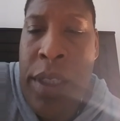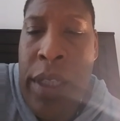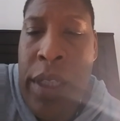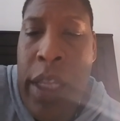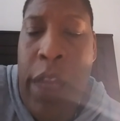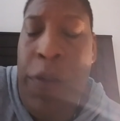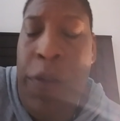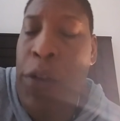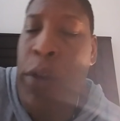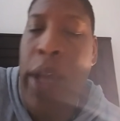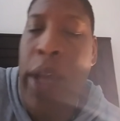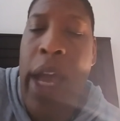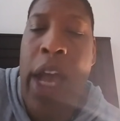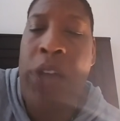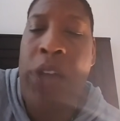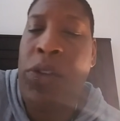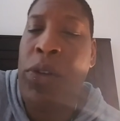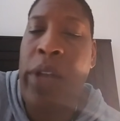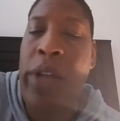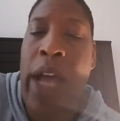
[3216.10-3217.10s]
If you
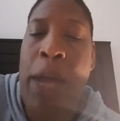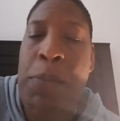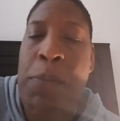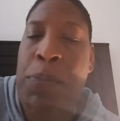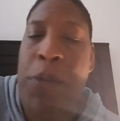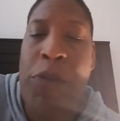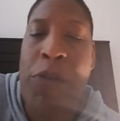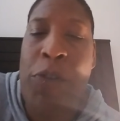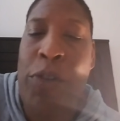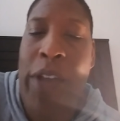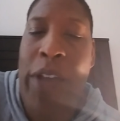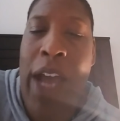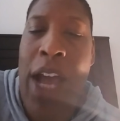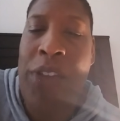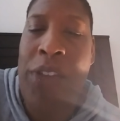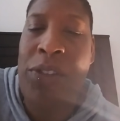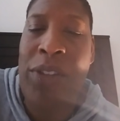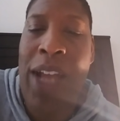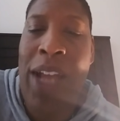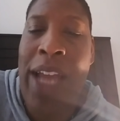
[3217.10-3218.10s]
guys are not
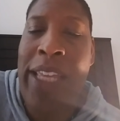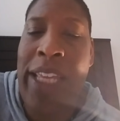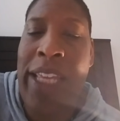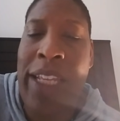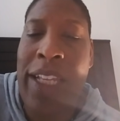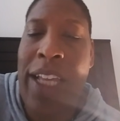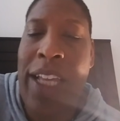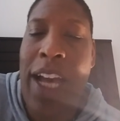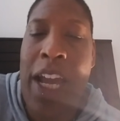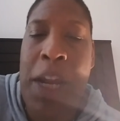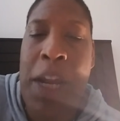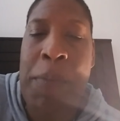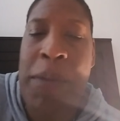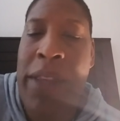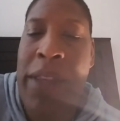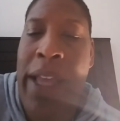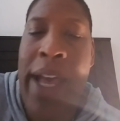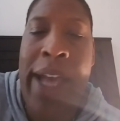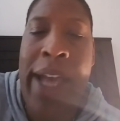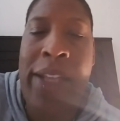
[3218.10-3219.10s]
getting caught up in
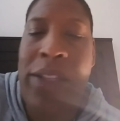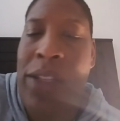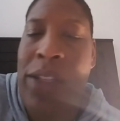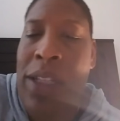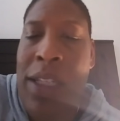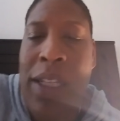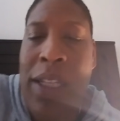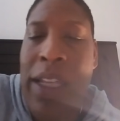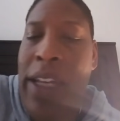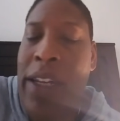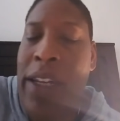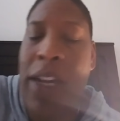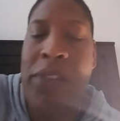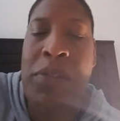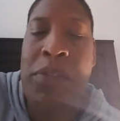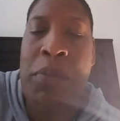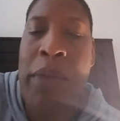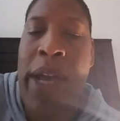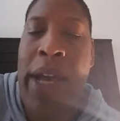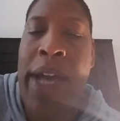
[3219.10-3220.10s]
that, it
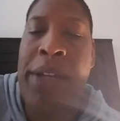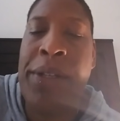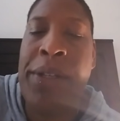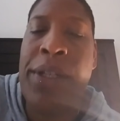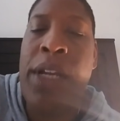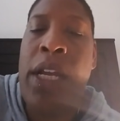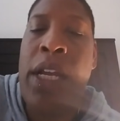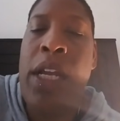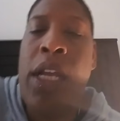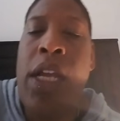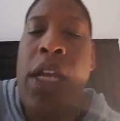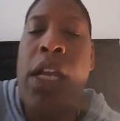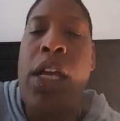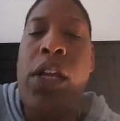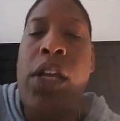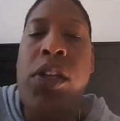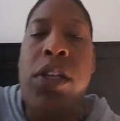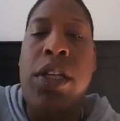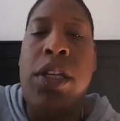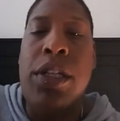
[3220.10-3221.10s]
doesn't matter.
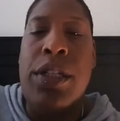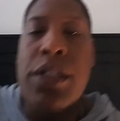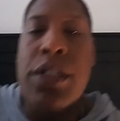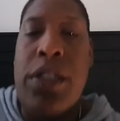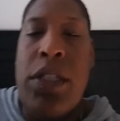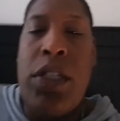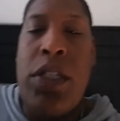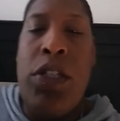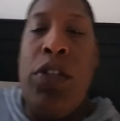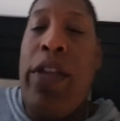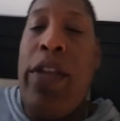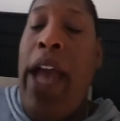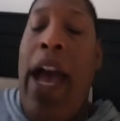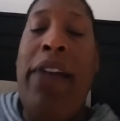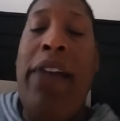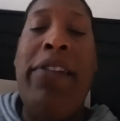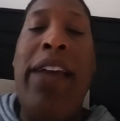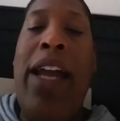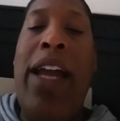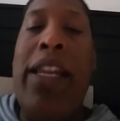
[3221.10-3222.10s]
You
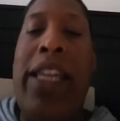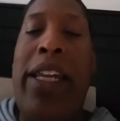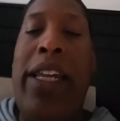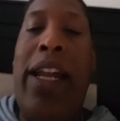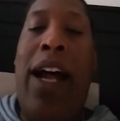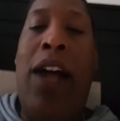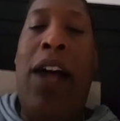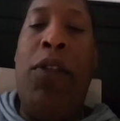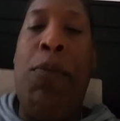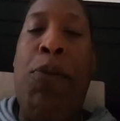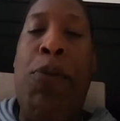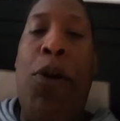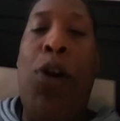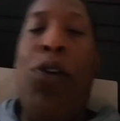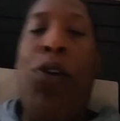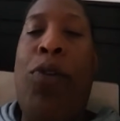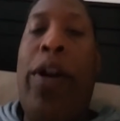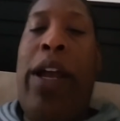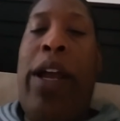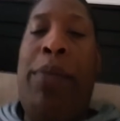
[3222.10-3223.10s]
guys got to get out of the
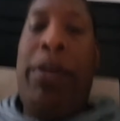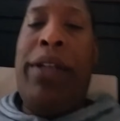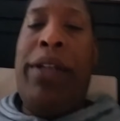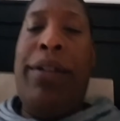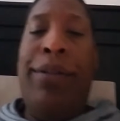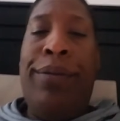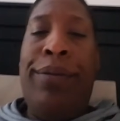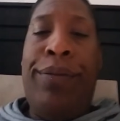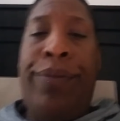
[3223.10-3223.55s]
programming.